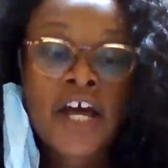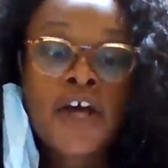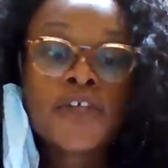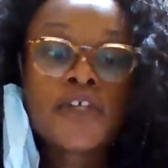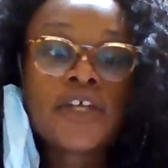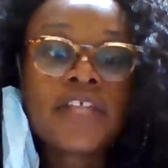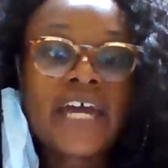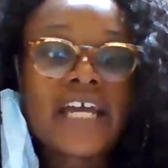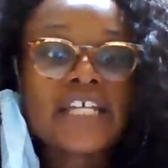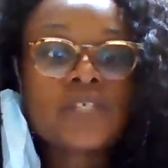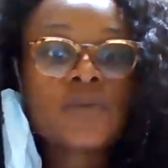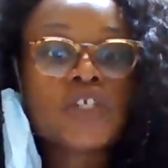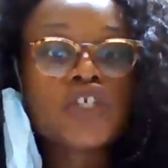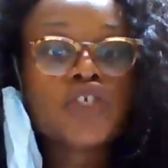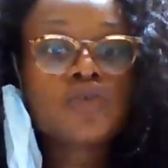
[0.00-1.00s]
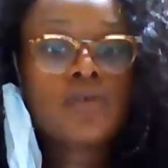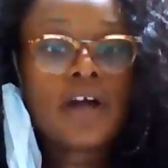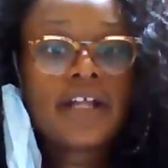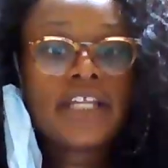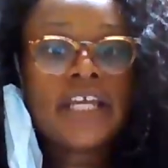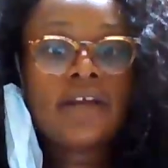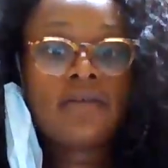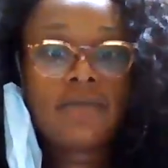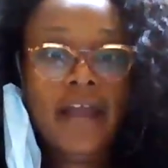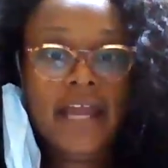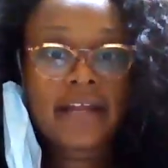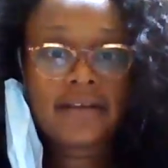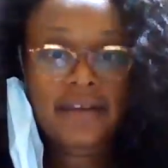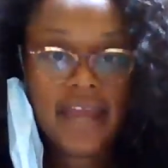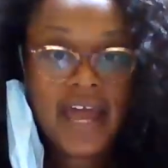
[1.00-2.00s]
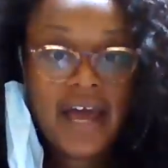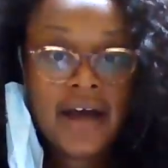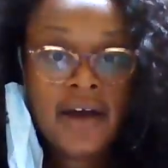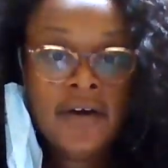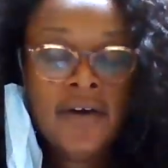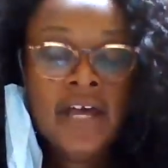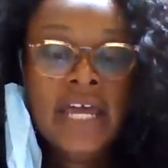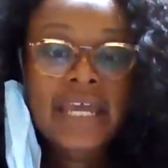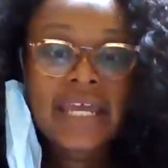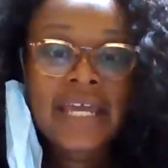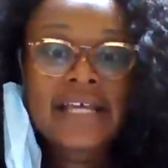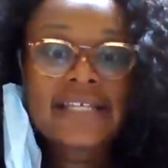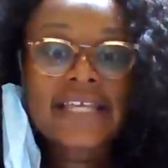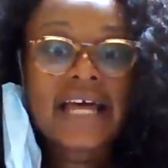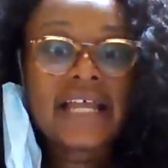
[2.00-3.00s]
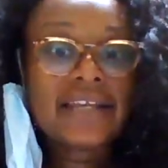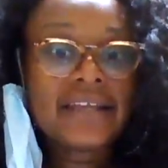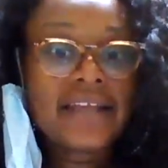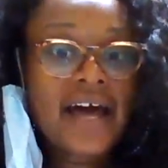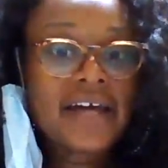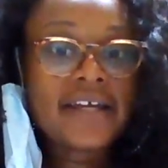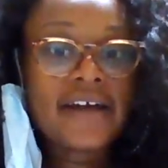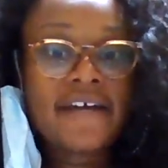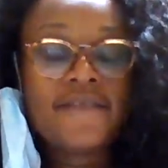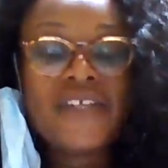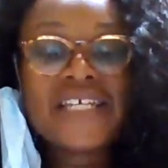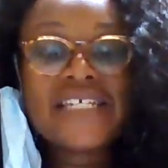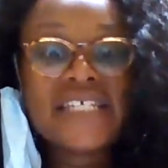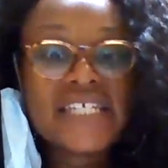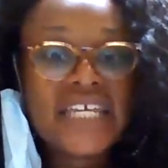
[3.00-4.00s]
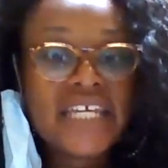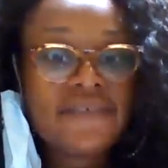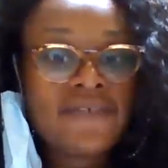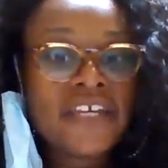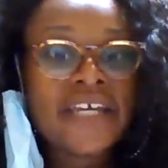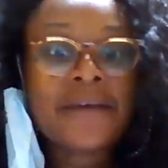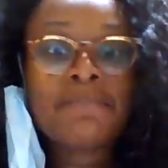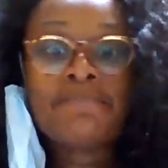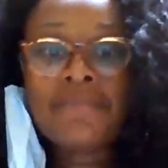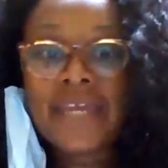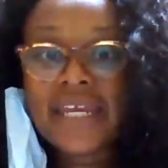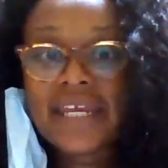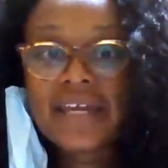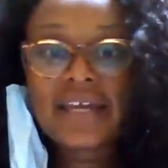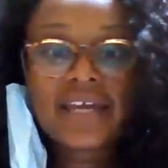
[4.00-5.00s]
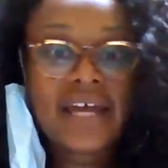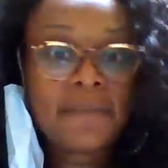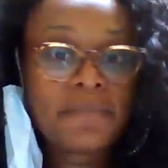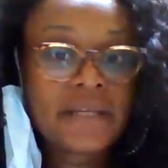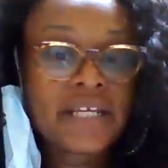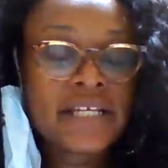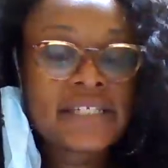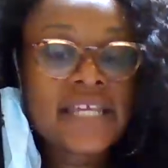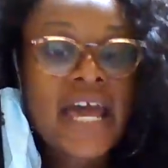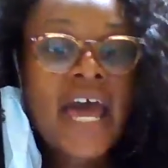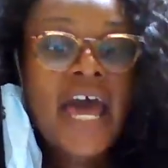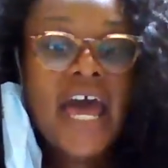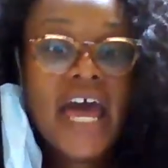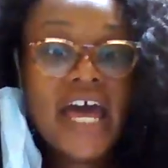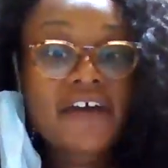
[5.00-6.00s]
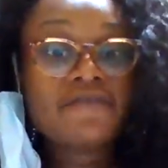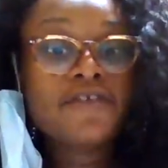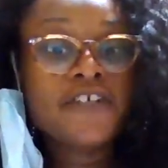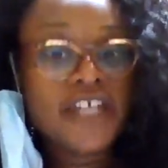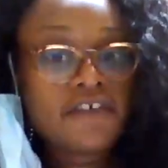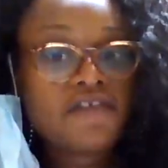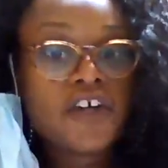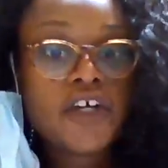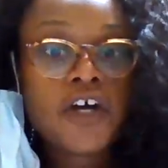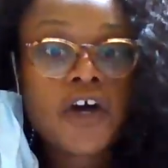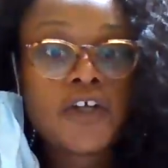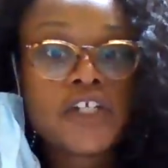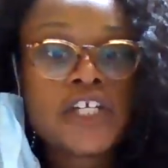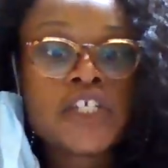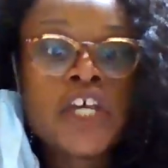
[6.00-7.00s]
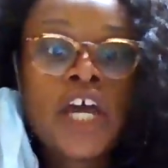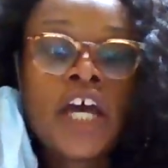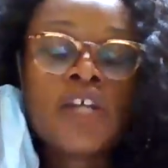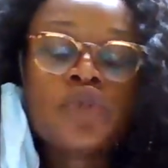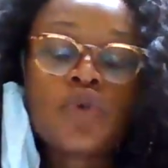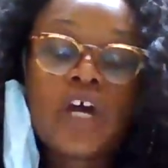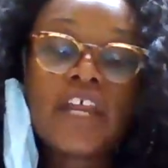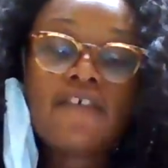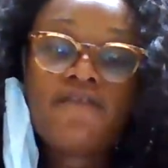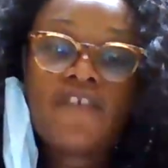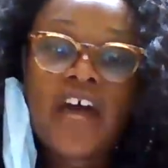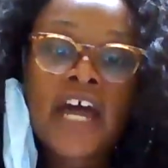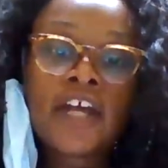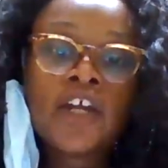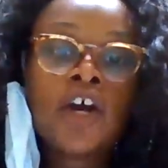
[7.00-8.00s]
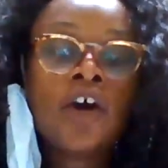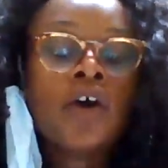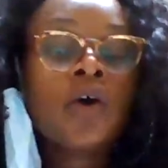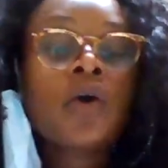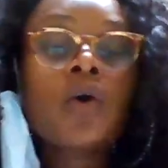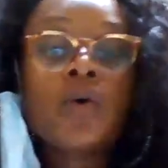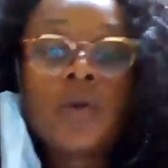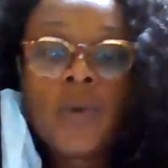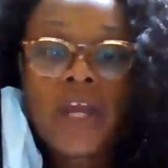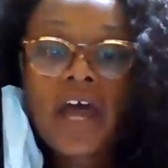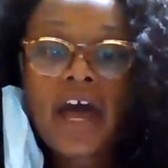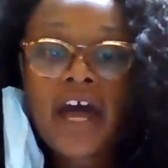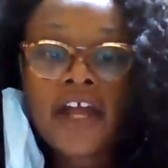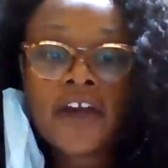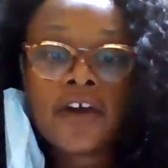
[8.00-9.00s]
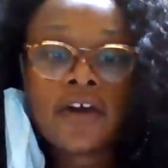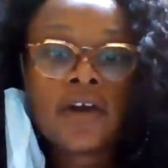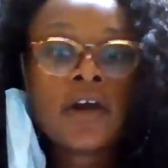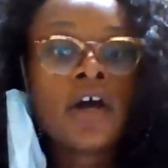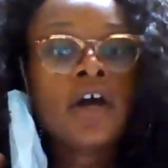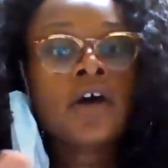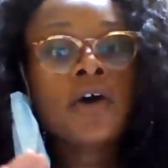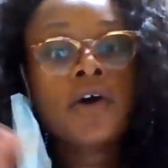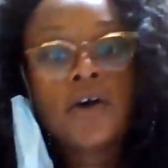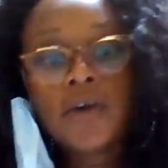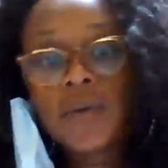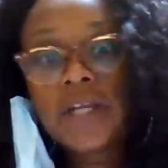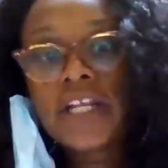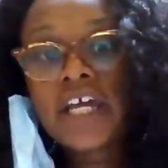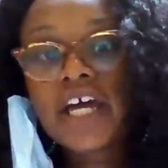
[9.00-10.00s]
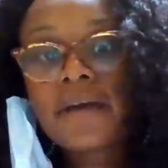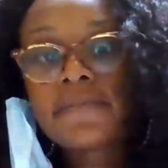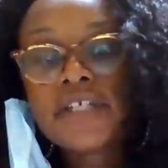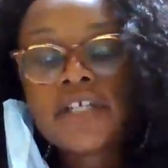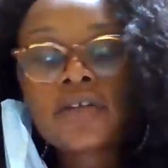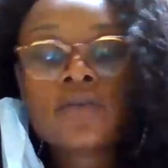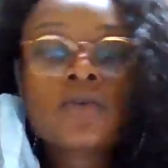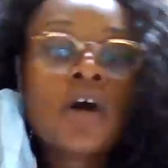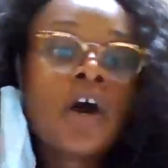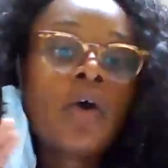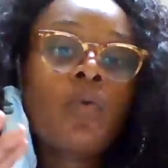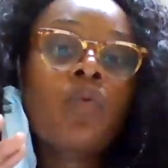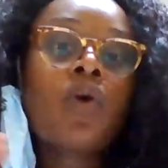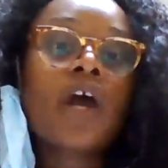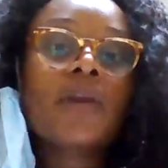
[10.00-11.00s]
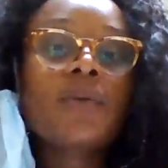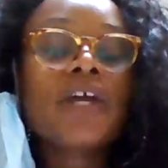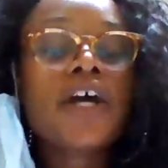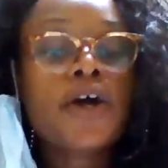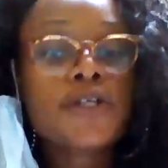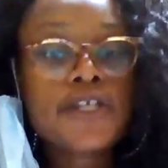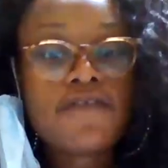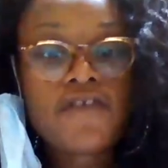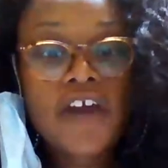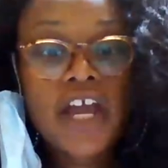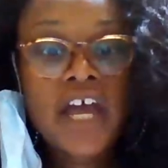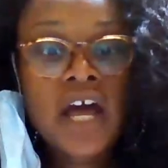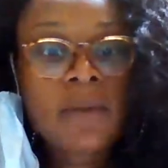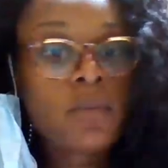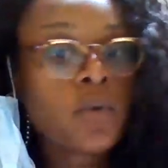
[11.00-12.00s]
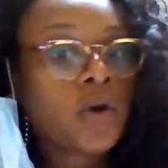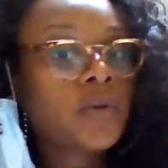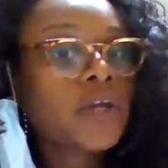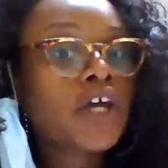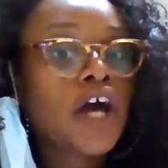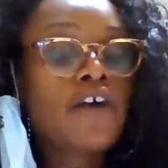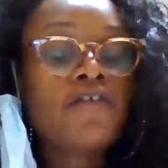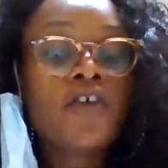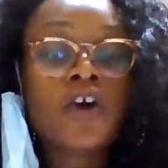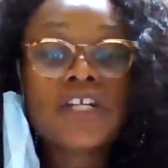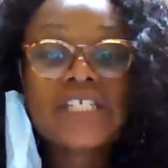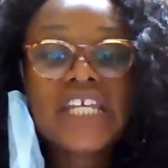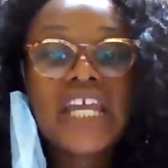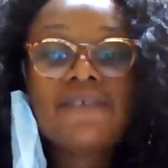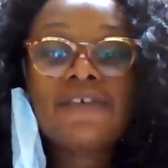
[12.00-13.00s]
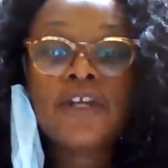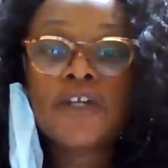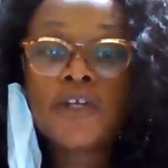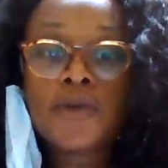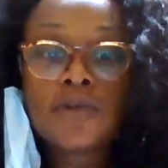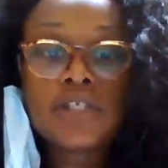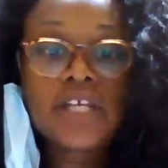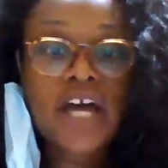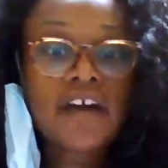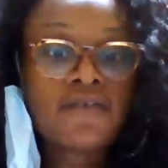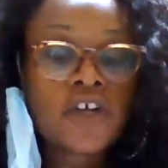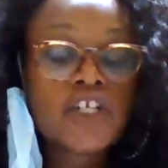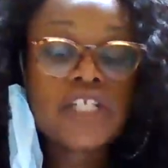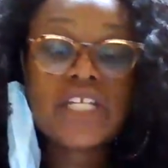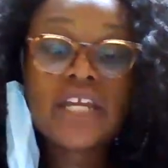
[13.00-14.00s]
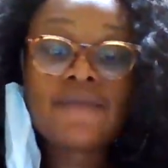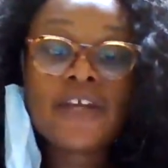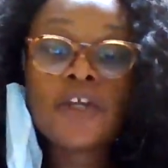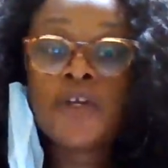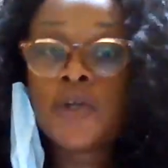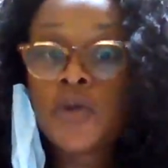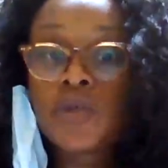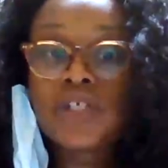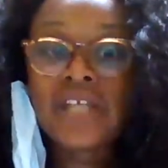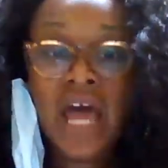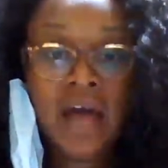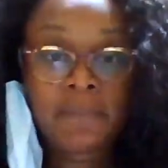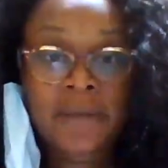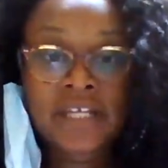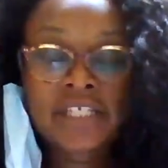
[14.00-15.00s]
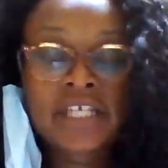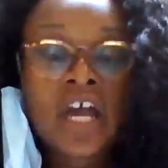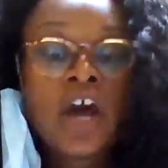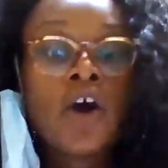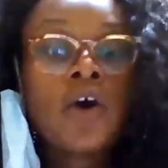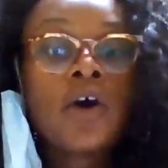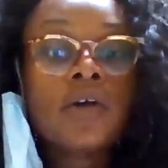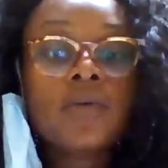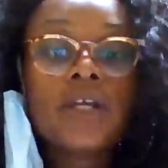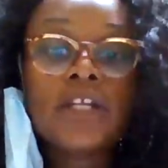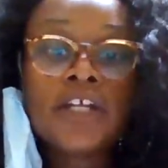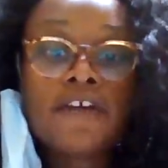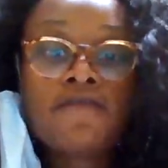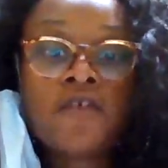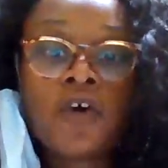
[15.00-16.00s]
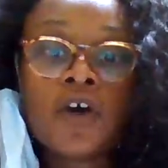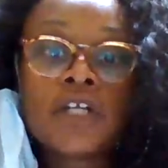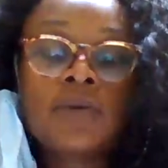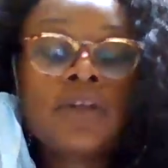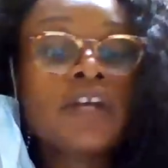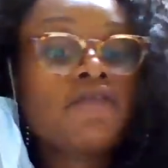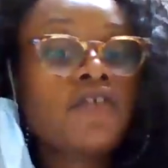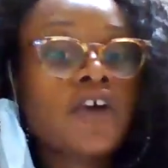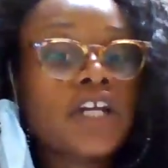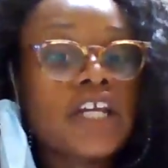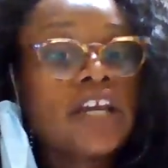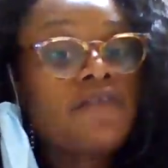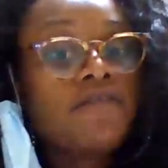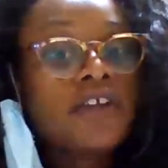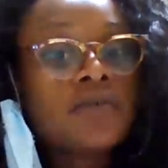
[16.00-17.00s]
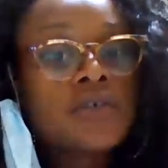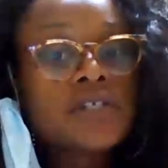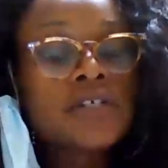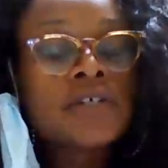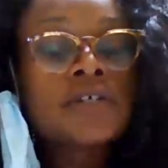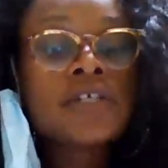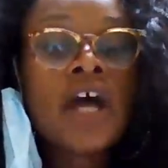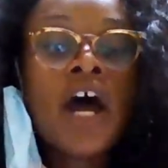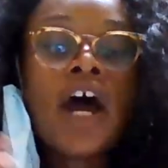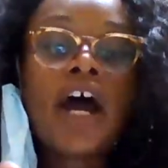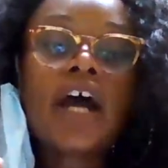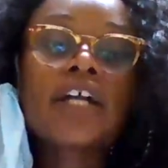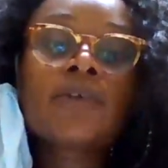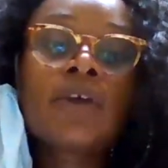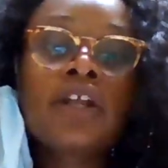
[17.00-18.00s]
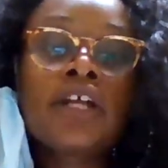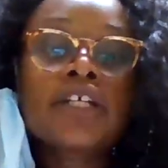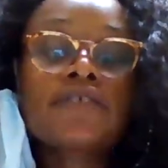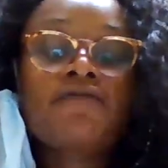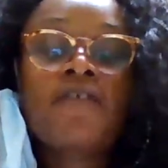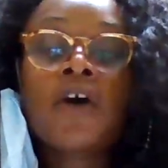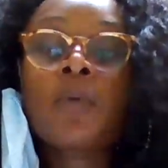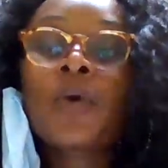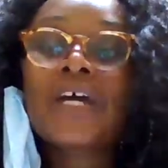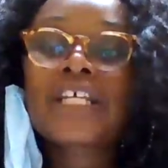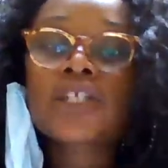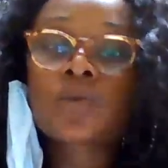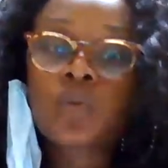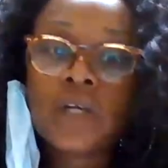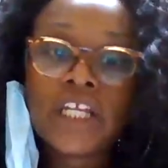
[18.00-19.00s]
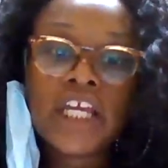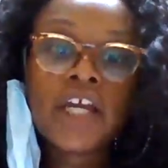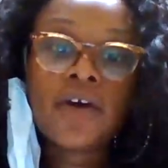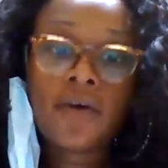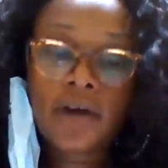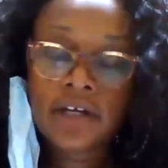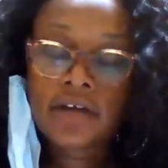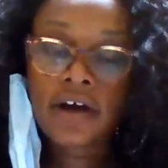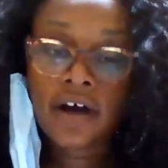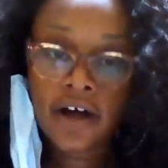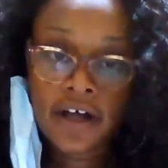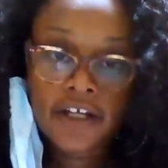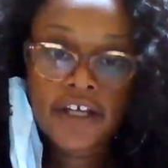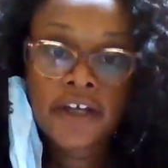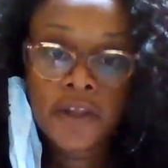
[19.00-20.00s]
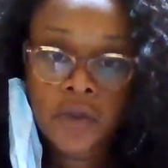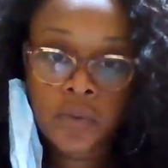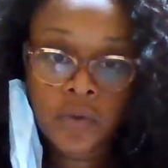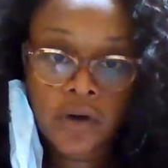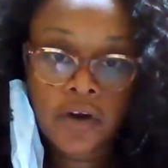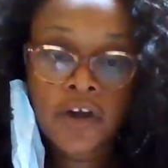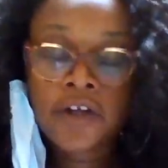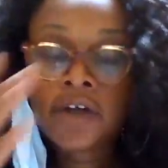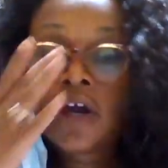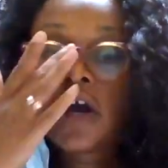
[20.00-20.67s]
So that is what's struggling right now is a lot of these TV media companies have difficulties trying to find who do we hire, who do we look up to, where we go to for help, where we go for TV news coverage, TV news topics. Who do we look for? Do we look for influencers? Or do we look for what is really going on in the world?